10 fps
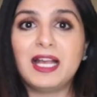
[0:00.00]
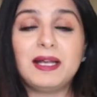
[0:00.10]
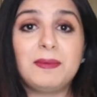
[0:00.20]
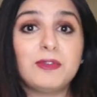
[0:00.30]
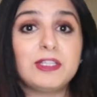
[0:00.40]

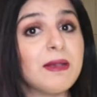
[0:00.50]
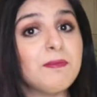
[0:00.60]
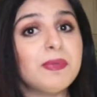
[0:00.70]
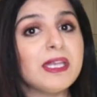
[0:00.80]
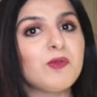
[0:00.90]
um,
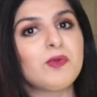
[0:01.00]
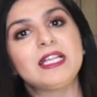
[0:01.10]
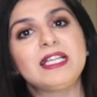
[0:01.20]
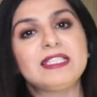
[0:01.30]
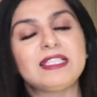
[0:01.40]
Ozempic
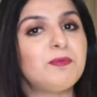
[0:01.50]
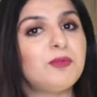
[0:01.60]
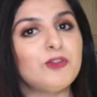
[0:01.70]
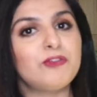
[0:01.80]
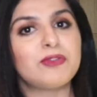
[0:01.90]
was
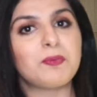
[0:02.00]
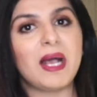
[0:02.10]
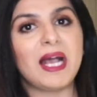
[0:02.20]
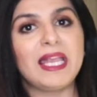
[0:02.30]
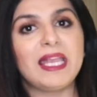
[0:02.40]
approved
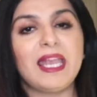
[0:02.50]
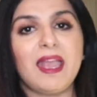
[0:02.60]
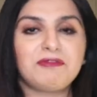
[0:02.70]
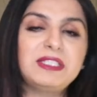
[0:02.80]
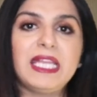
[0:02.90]
by
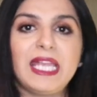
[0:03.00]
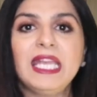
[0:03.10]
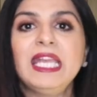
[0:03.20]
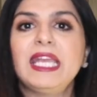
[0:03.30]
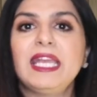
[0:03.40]

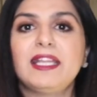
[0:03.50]
FDA